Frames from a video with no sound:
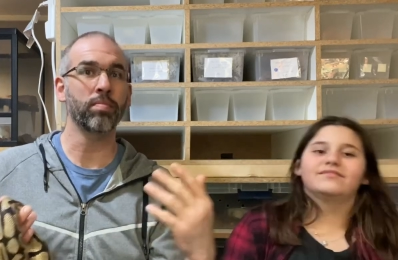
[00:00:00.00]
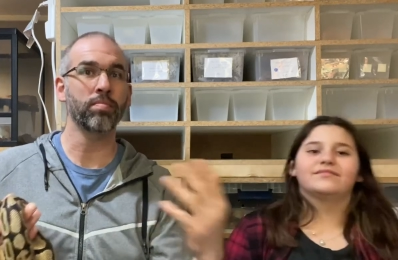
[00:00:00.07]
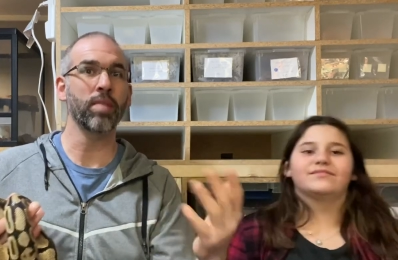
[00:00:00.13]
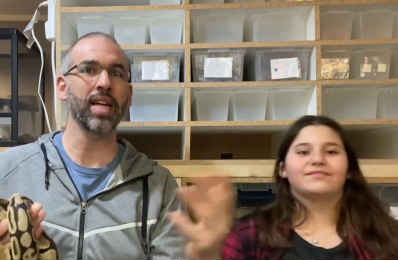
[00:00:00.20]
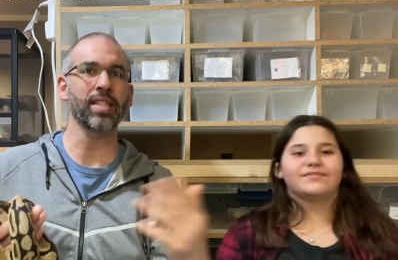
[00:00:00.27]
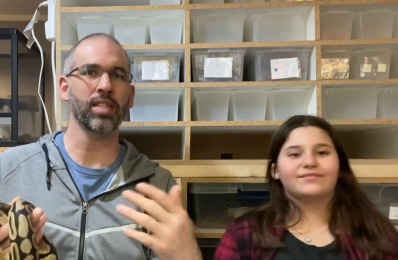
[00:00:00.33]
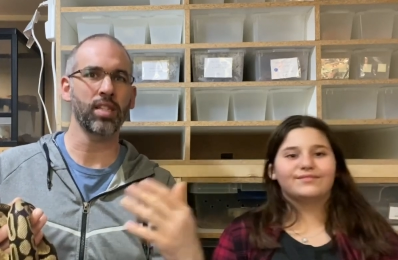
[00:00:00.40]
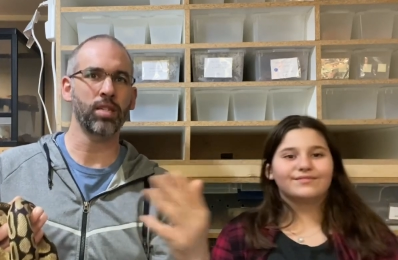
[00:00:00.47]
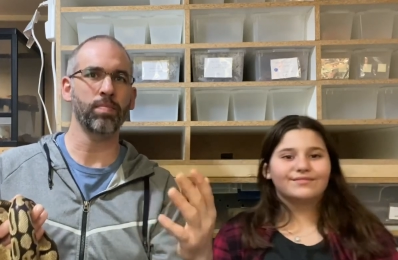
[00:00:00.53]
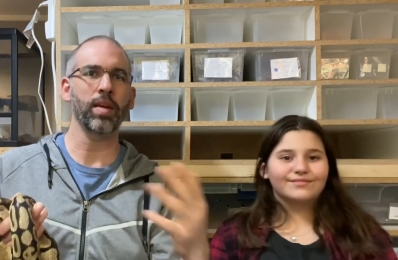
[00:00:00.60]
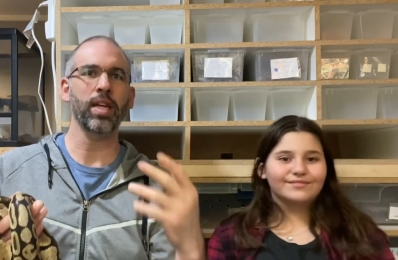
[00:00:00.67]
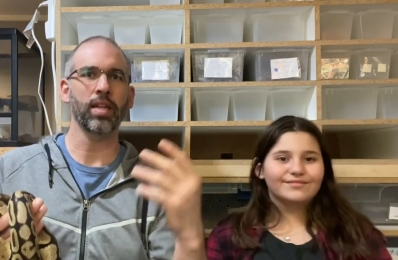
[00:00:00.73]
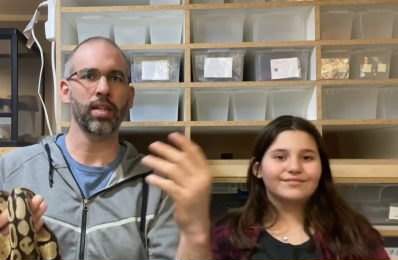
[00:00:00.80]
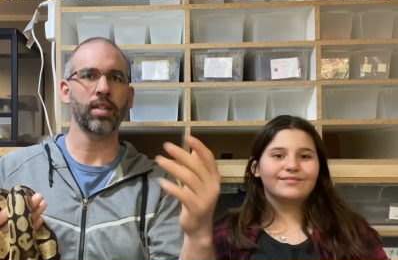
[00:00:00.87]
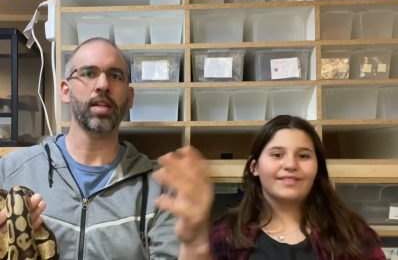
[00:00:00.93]
Speaker 1: message
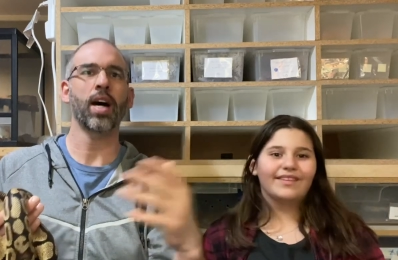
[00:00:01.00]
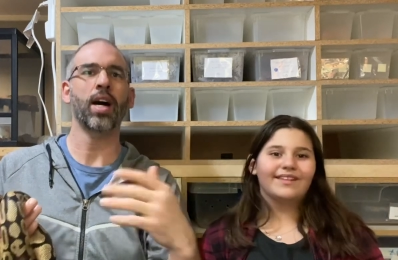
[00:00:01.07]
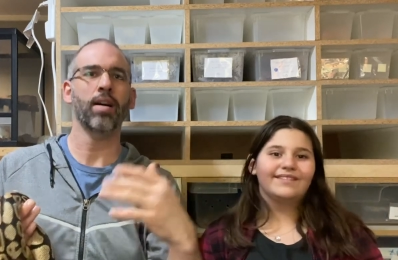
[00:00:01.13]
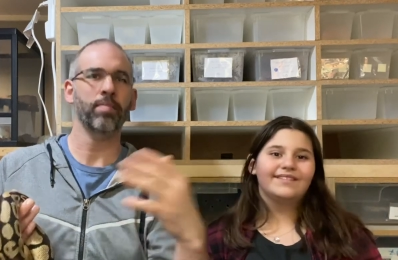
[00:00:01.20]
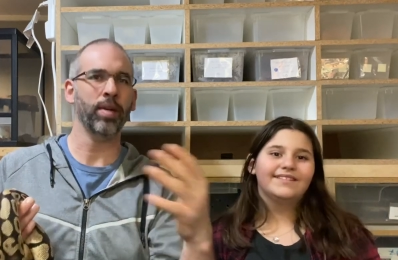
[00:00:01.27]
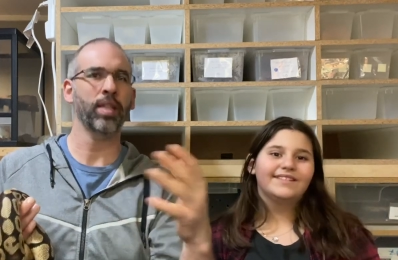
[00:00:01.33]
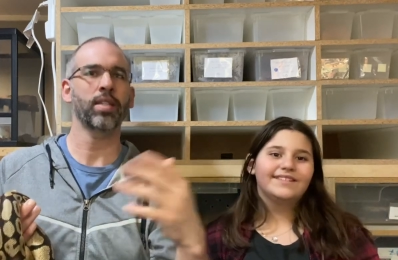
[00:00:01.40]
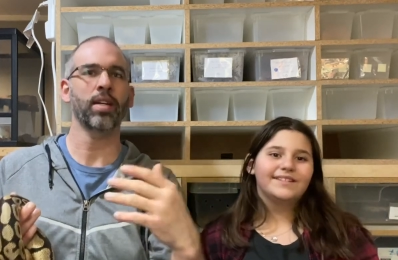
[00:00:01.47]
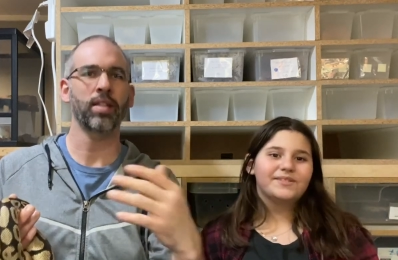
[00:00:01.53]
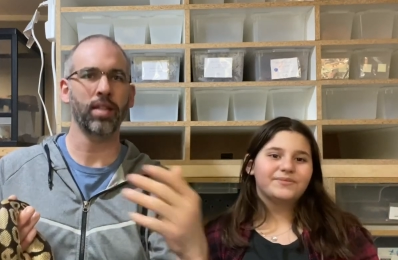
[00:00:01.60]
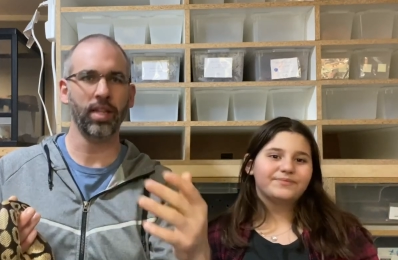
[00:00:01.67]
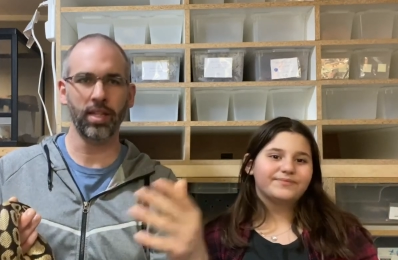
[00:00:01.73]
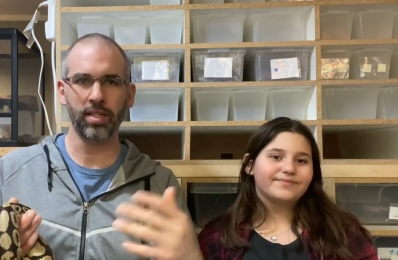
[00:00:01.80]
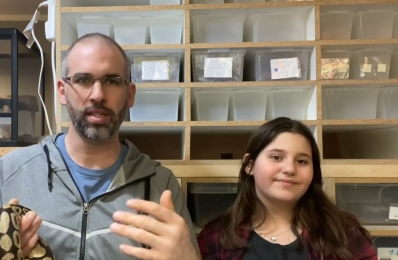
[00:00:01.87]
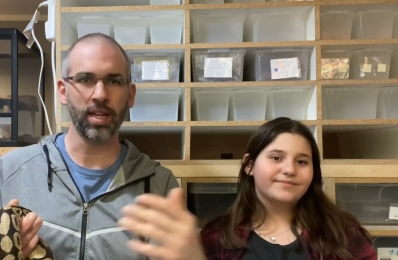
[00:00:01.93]
me and comment
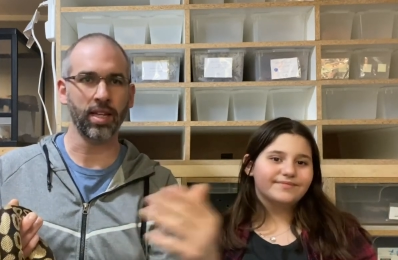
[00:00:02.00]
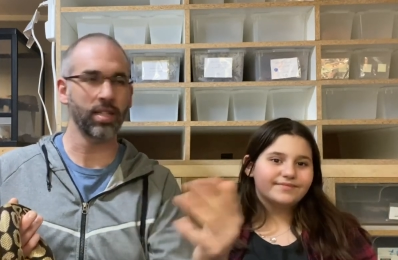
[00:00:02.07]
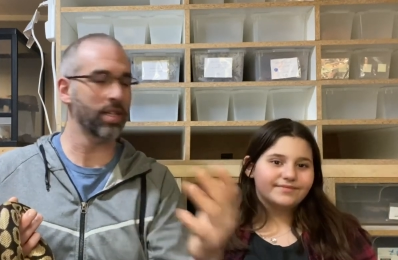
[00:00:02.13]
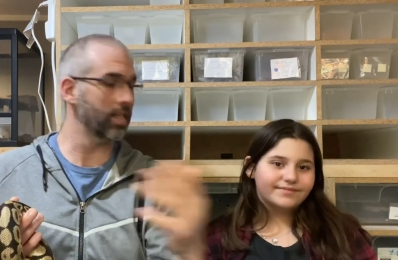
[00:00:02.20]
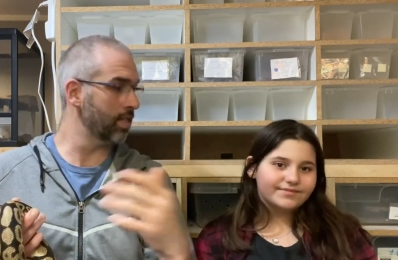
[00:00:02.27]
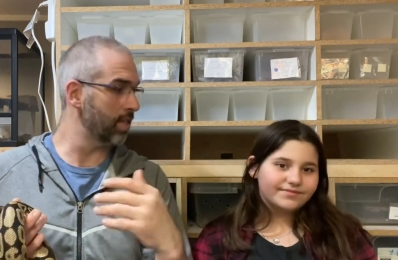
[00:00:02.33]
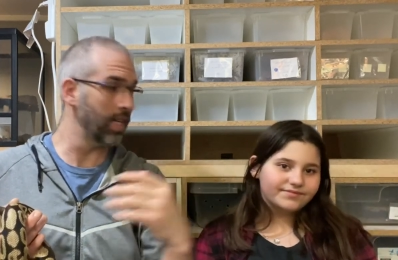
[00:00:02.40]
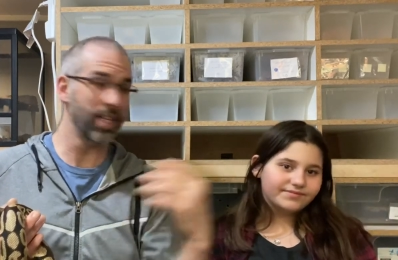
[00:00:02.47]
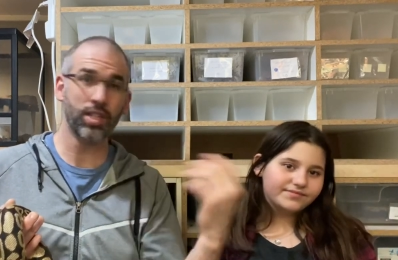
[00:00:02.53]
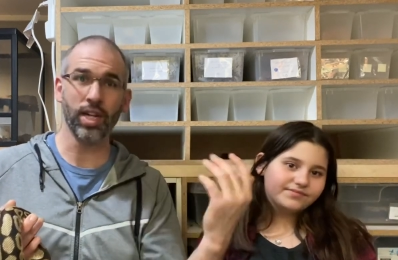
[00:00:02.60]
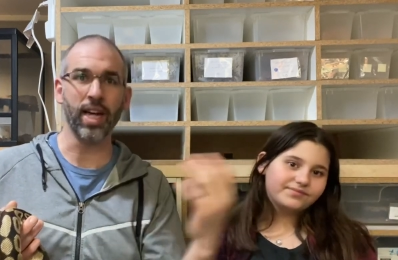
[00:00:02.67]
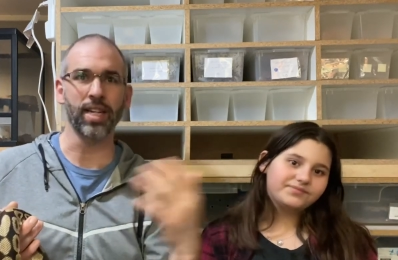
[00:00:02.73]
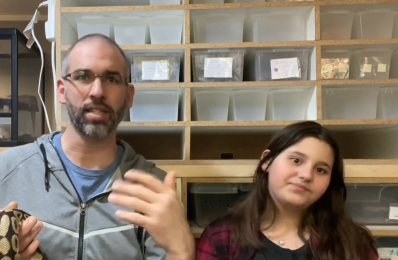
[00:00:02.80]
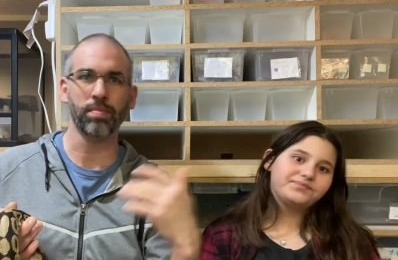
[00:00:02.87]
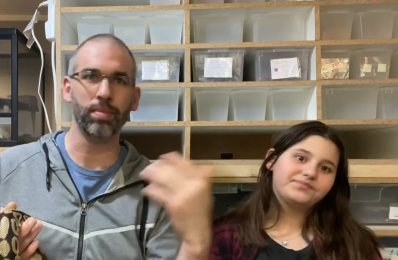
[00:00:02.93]
on these things and teach
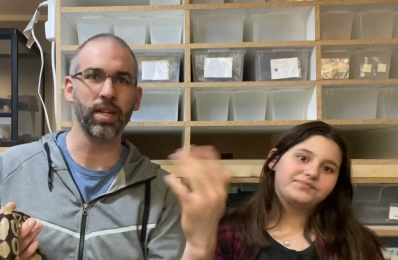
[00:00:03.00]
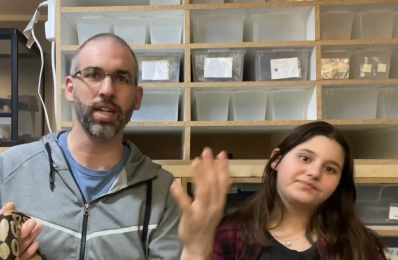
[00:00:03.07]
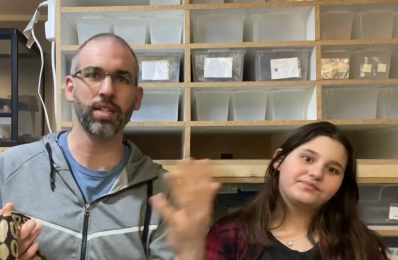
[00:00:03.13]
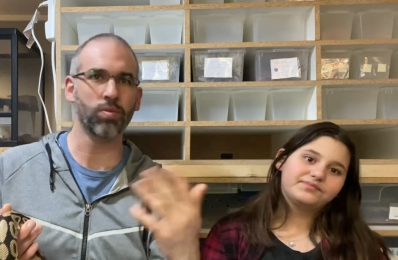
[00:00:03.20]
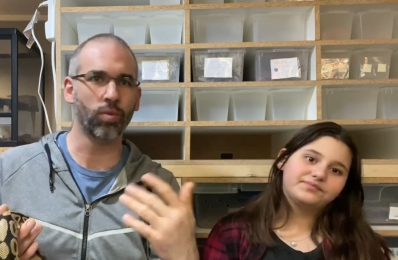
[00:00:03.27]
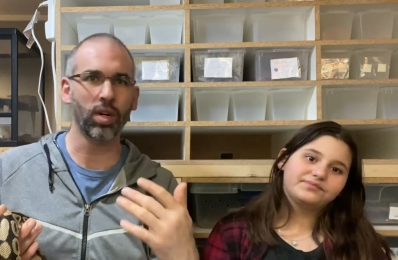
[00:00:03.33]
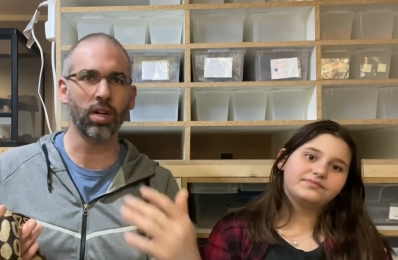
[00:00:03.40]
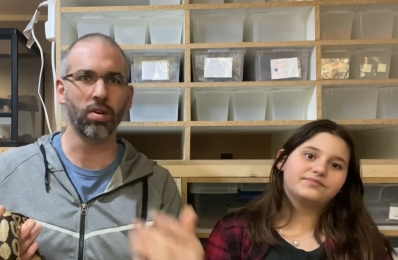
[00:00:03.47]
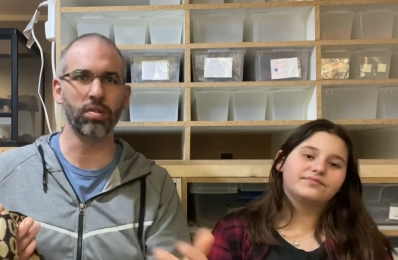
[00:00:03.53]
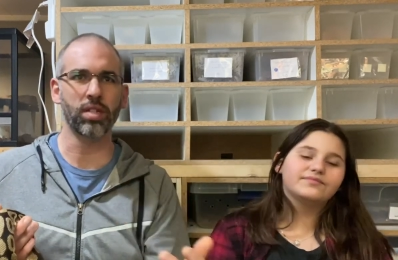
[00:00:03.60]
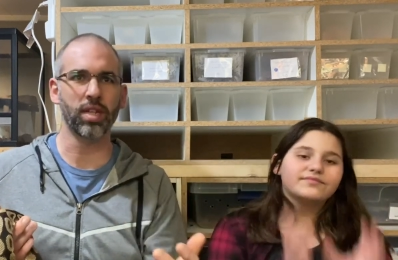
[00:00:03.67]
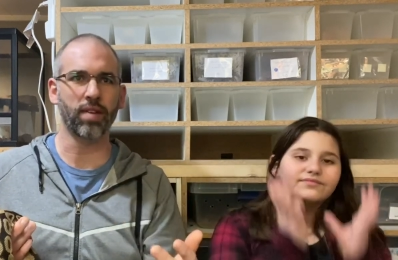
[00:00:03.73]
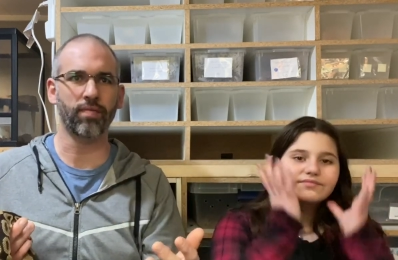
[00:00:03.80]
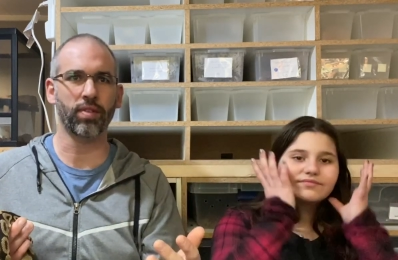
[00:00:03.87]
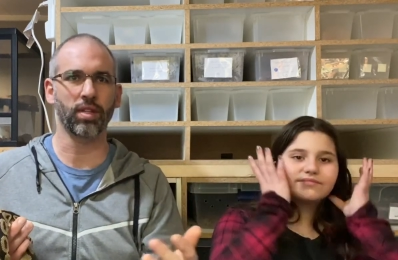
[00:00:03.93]
us because we're
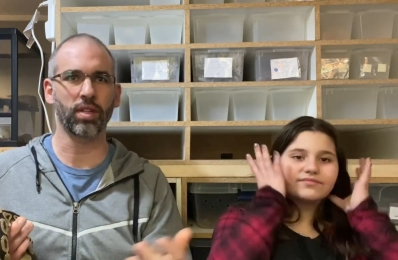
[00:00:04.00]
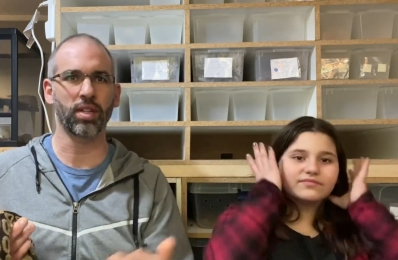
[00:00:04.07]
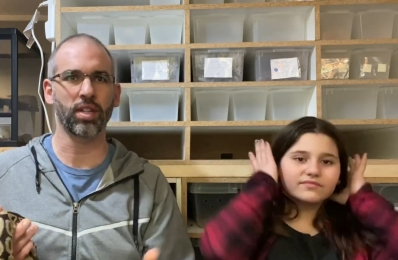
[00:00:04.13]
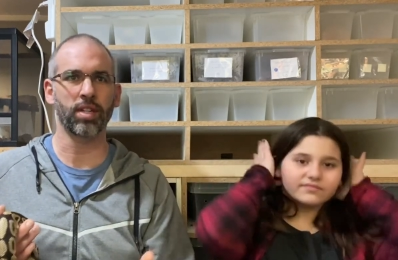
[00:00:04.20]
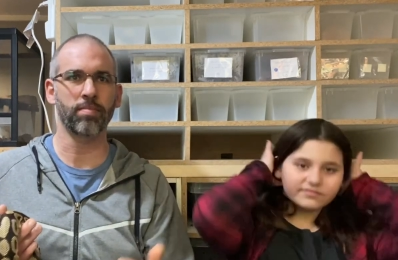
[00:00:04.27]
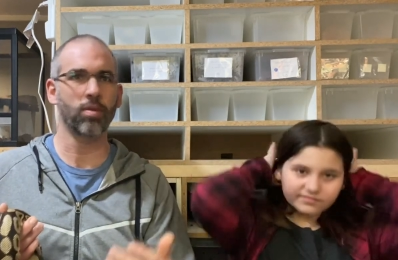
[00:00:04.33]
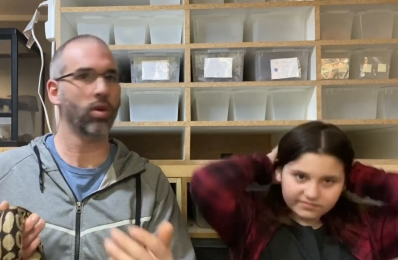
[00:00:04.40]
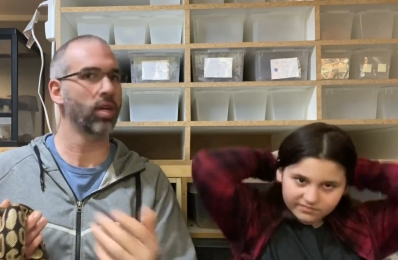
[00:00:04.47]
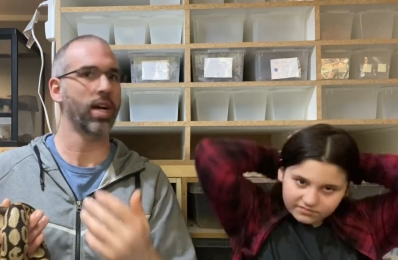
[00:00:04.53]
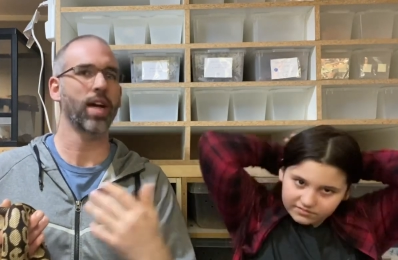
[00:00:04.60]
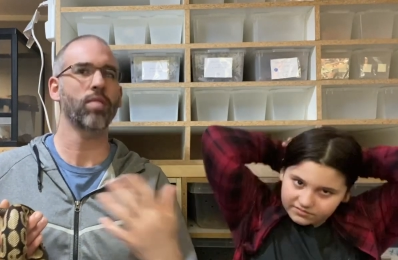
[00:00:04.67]
always up for learning more i